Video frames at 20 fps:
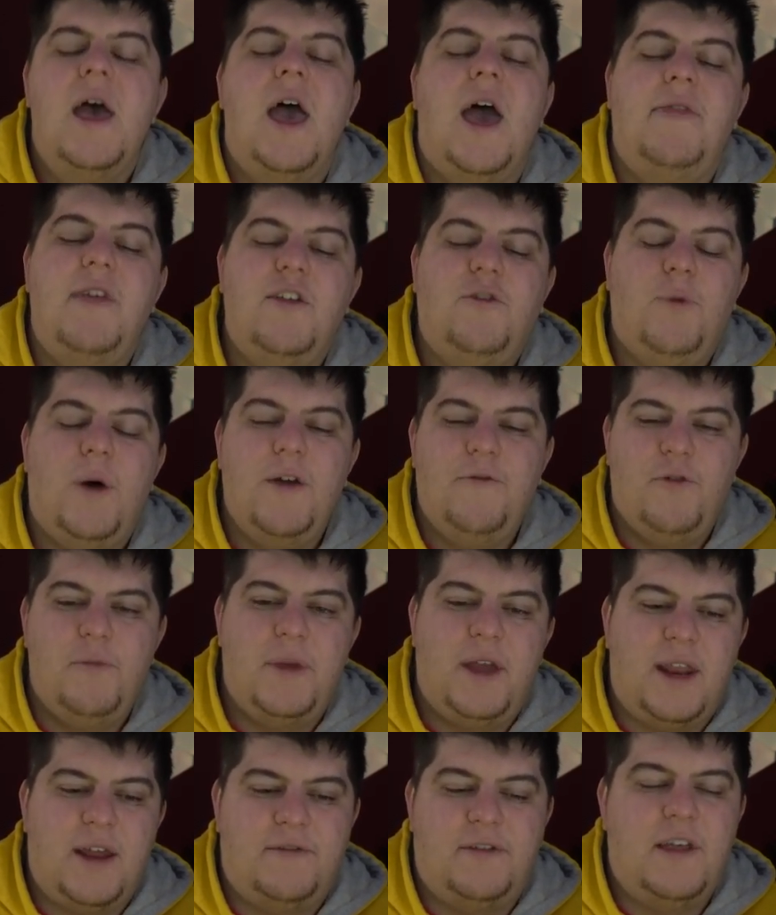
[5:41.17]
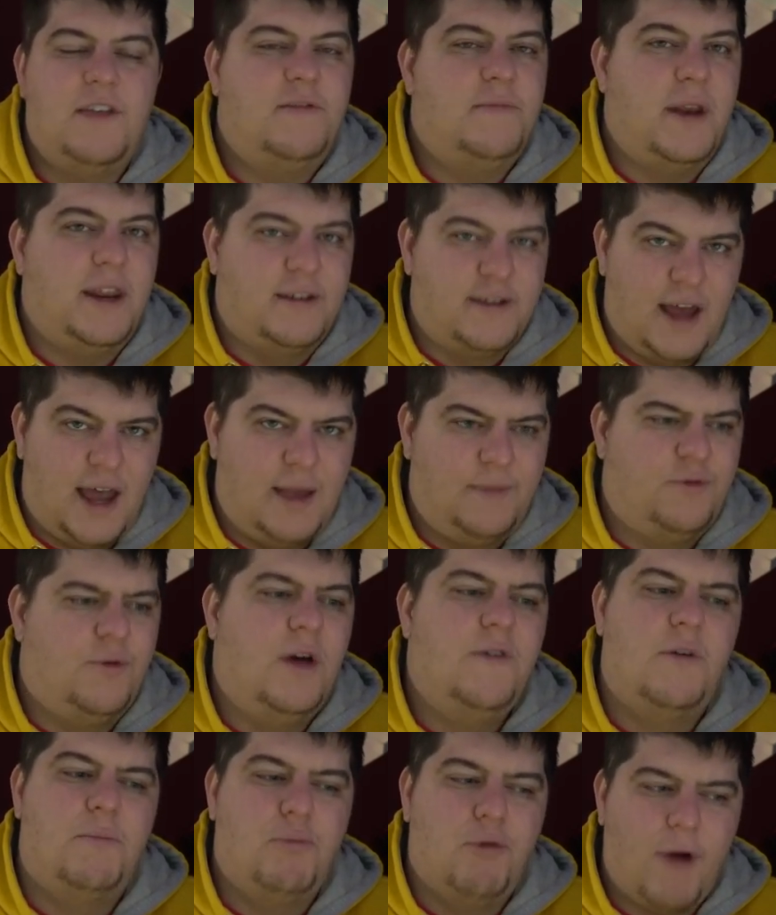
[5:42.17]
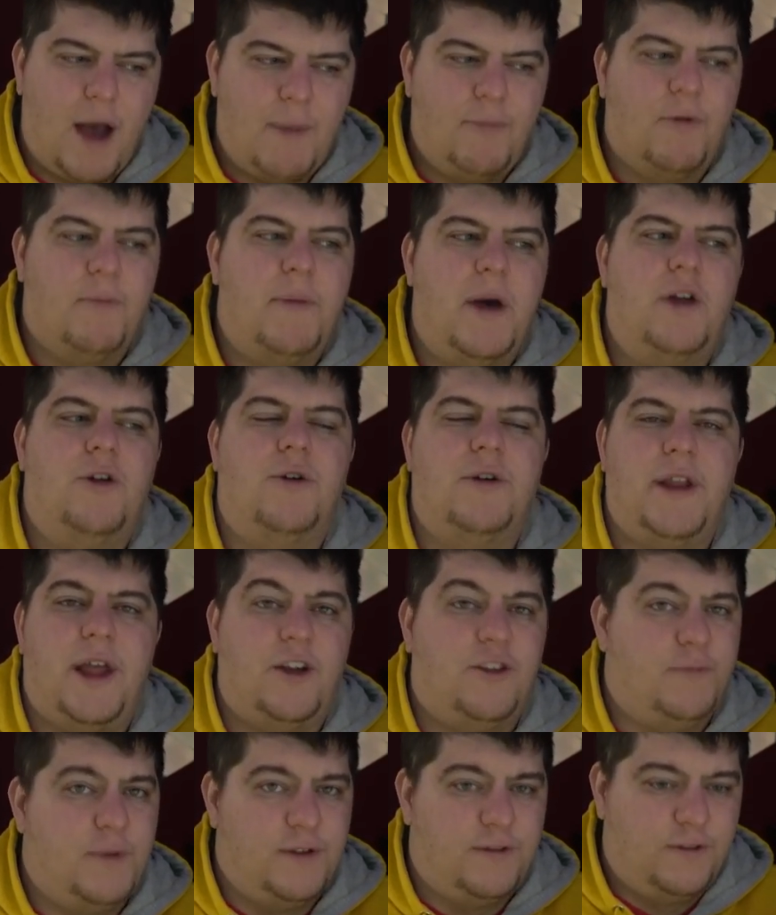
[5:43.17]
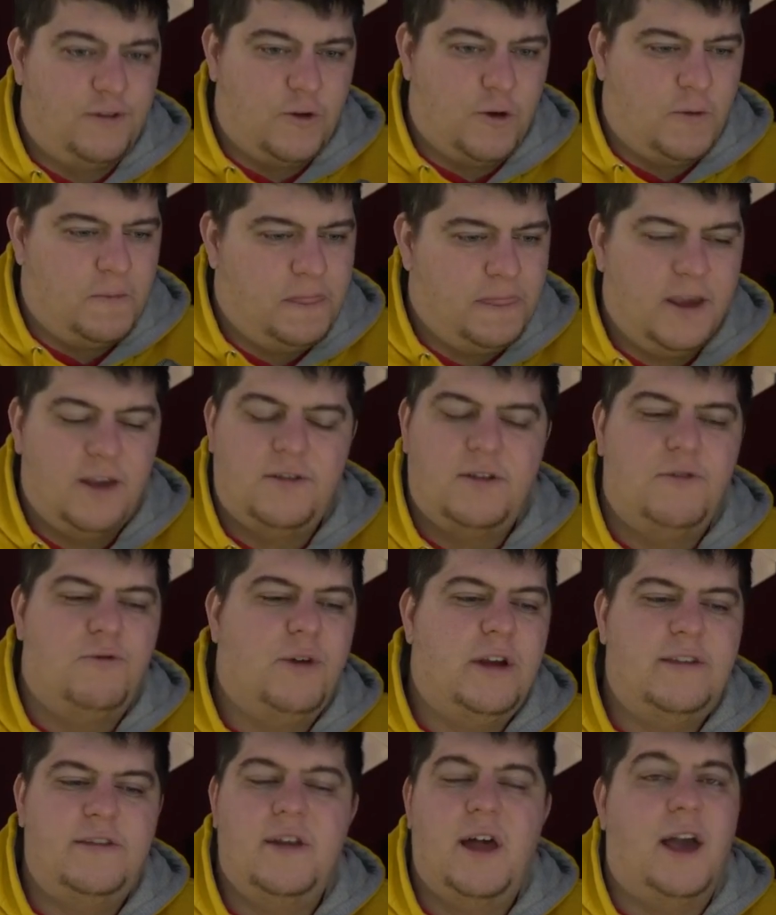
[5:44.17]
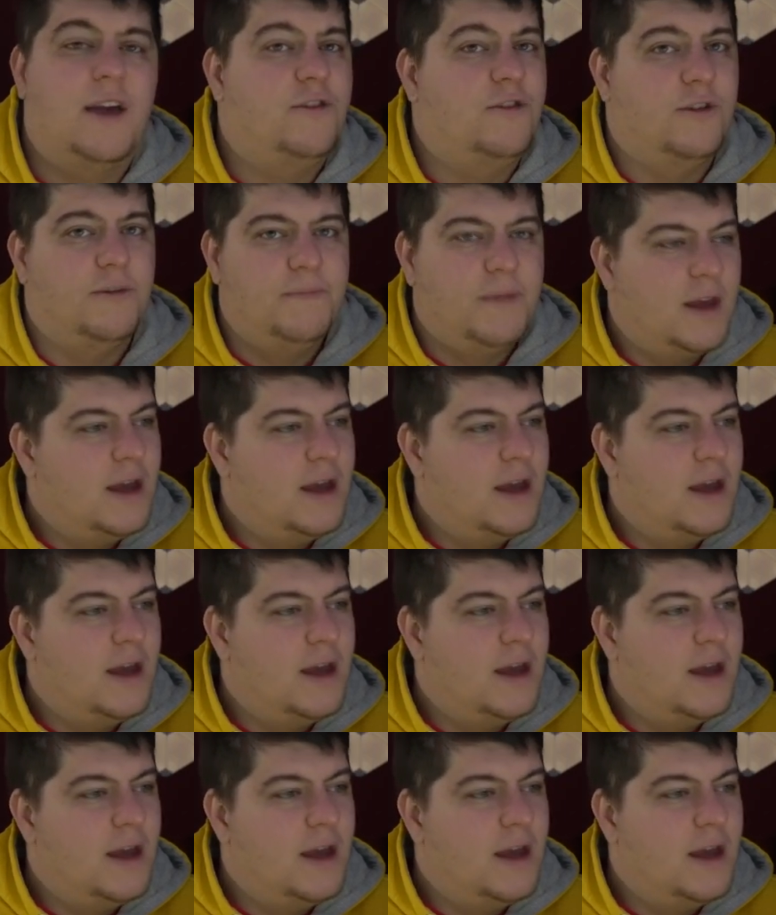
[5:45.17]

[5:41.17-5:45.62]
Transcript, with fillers: And that's why for me, and I've said this many times, we'll have a proper better announcement soon because the restocks are